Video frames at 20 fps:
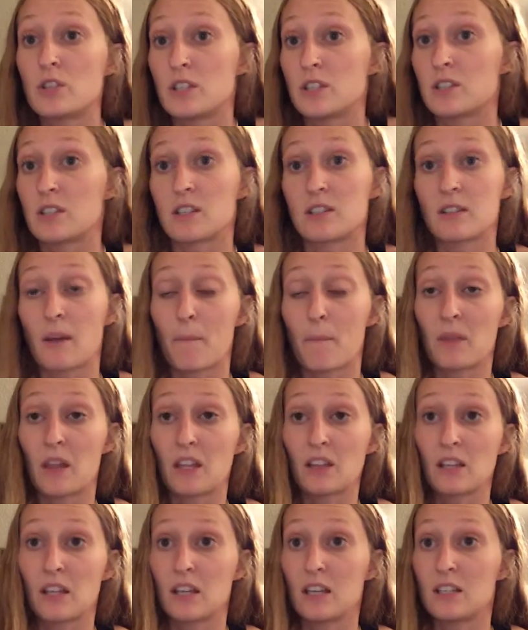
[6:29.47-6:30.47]
Is this
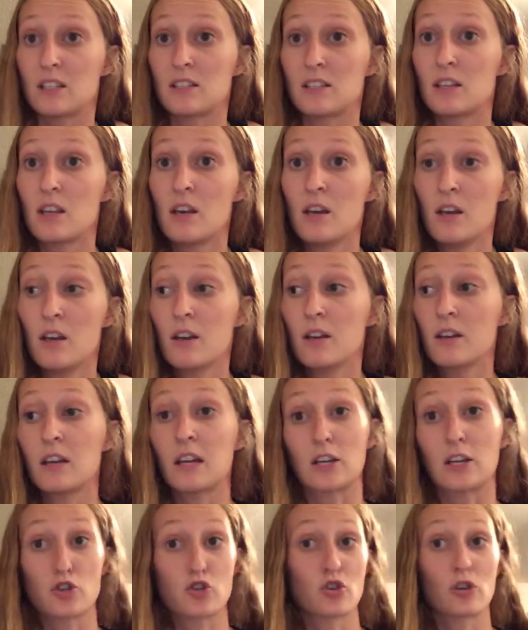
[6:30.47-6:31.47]
something that is
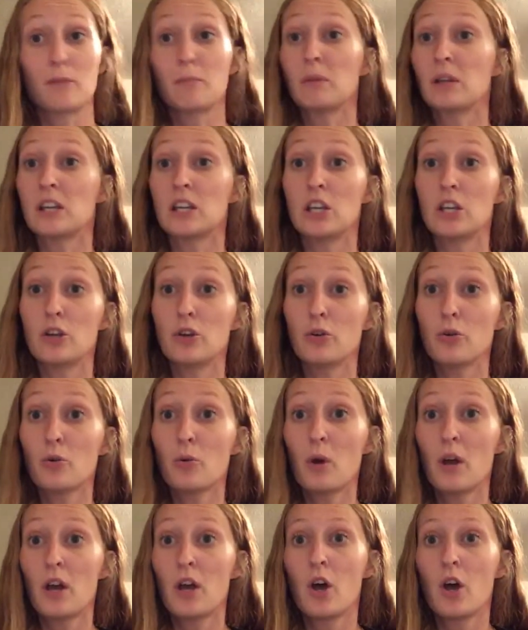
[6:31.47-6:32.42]
extremely new,